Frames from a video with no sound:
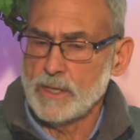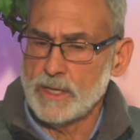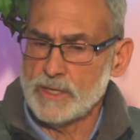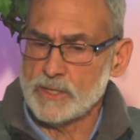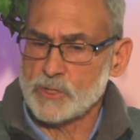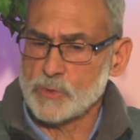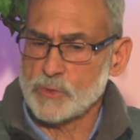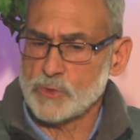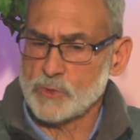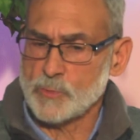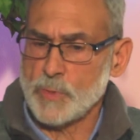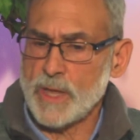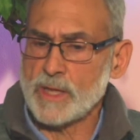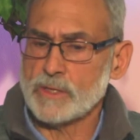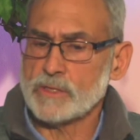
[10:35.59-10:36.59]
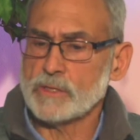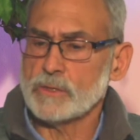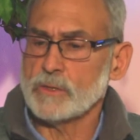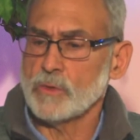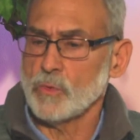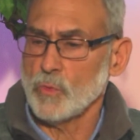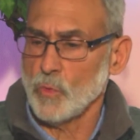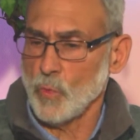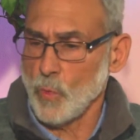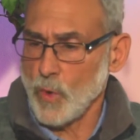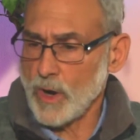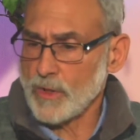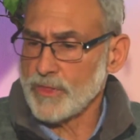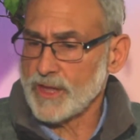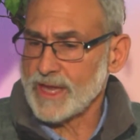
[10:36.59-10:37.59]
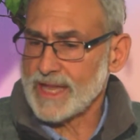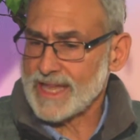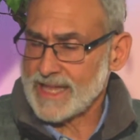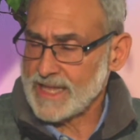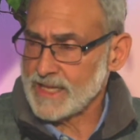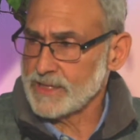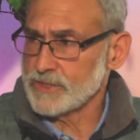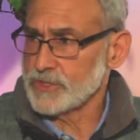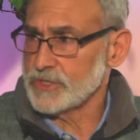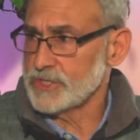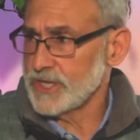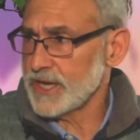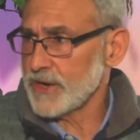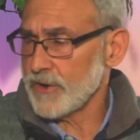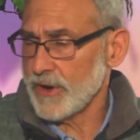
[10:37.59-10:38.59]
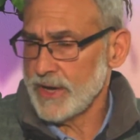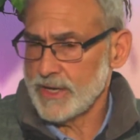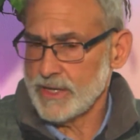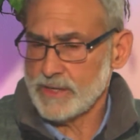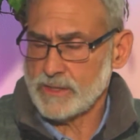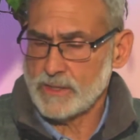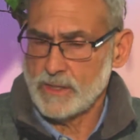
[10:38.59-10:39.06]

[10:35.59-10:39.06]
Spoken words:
is spent where the kids generate it.